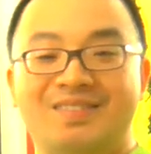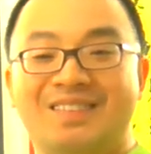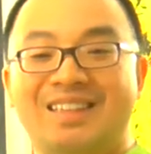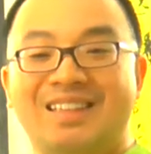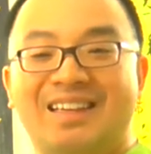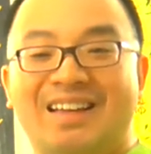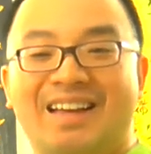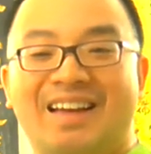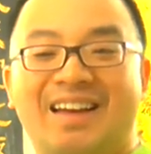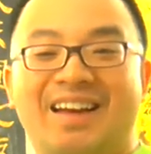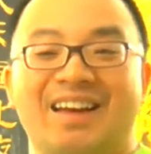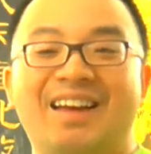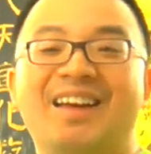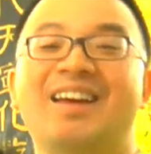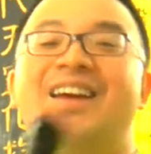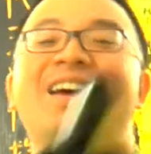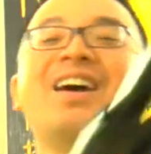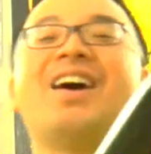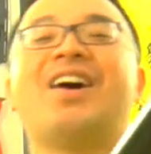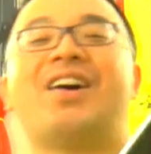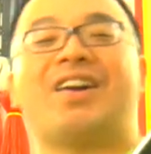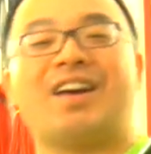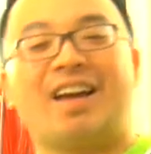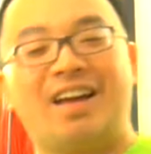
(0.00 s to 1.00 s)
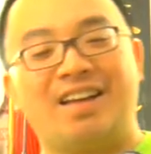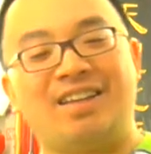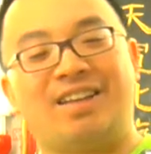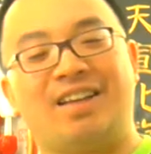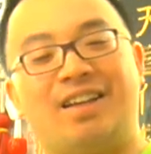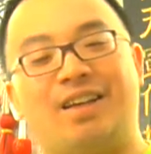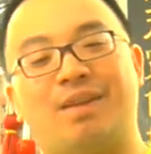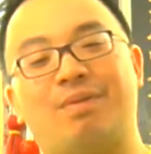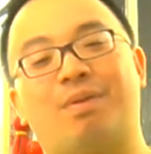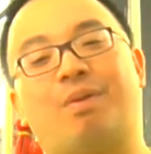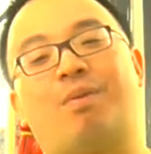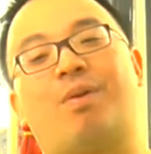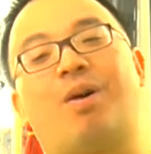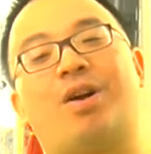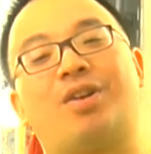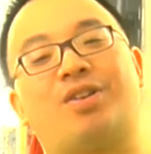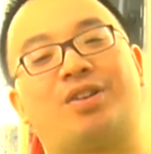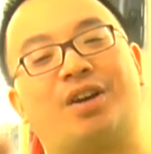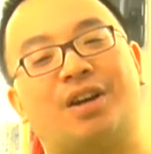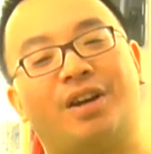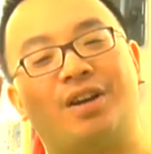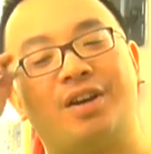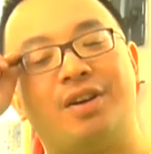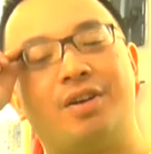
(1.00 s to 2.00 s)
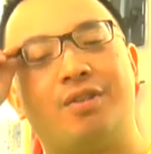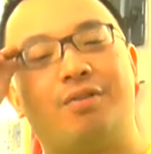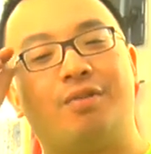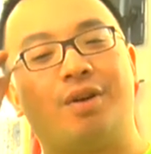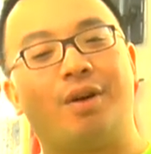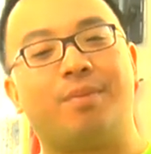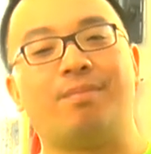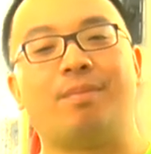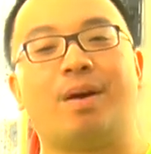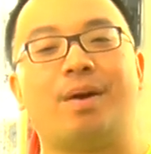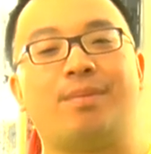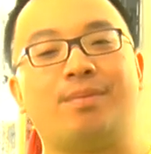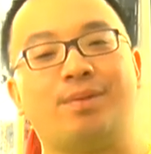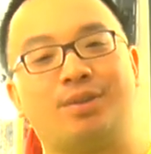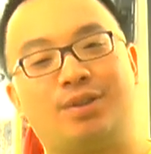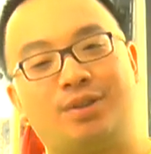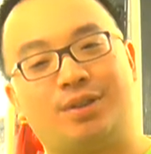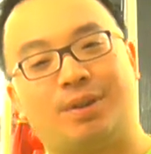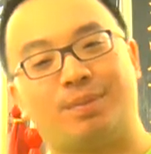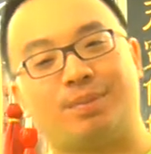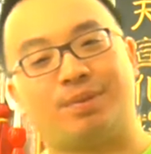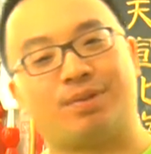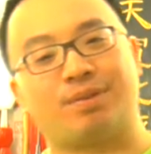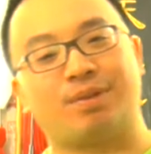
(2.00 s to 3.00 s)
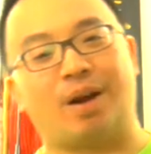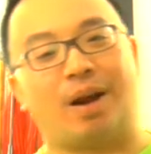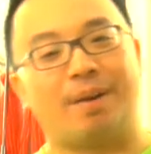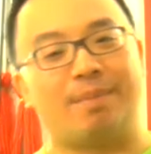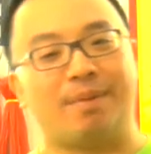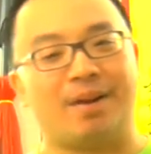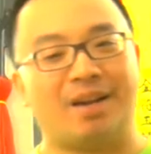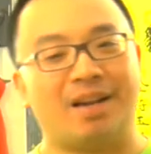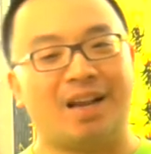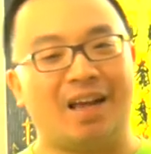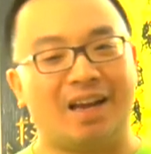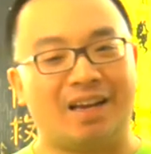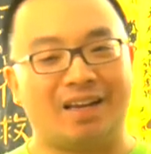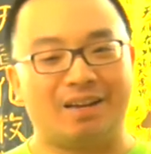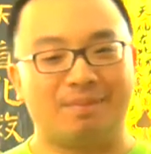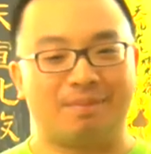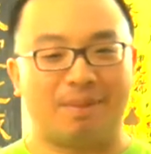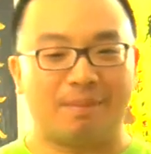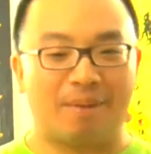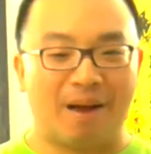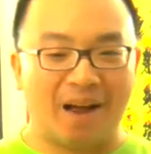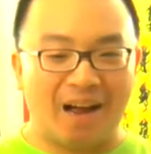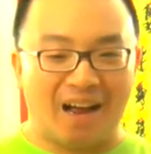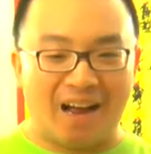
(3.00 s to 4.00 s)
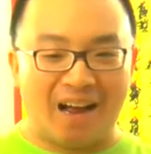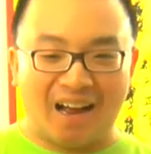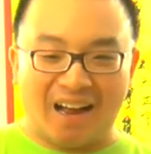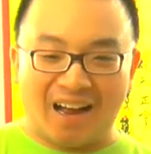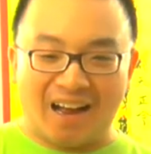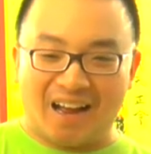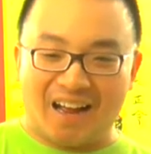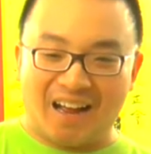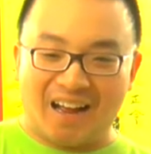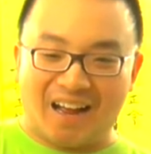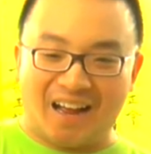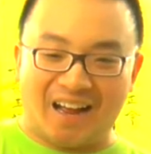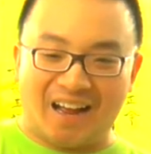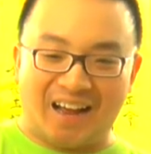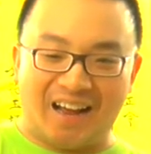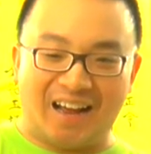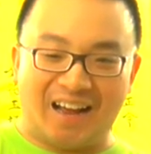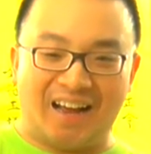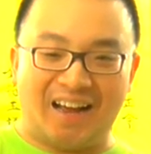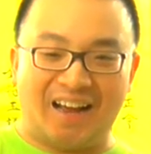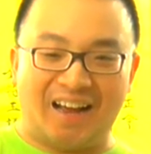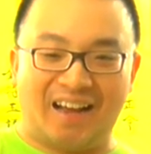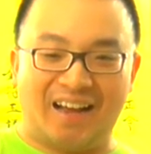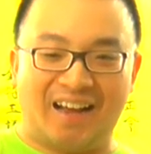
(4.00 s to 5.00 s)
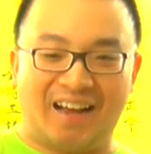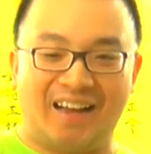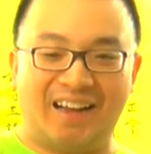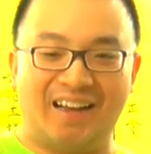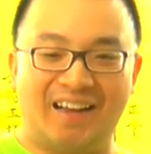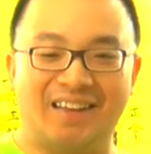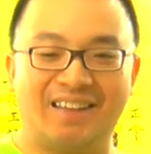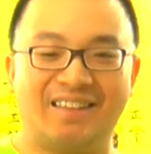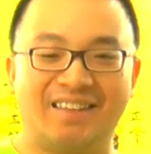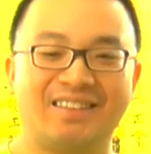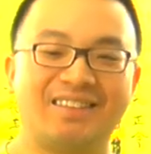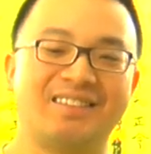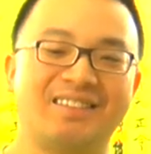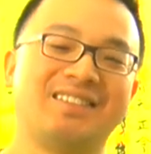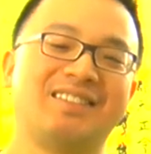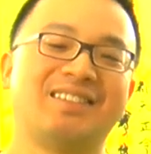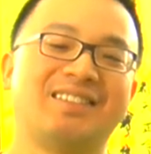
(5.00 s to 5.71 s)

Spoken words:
Okay, thank you for watching. Remember to subscribe and like. Bye-bye!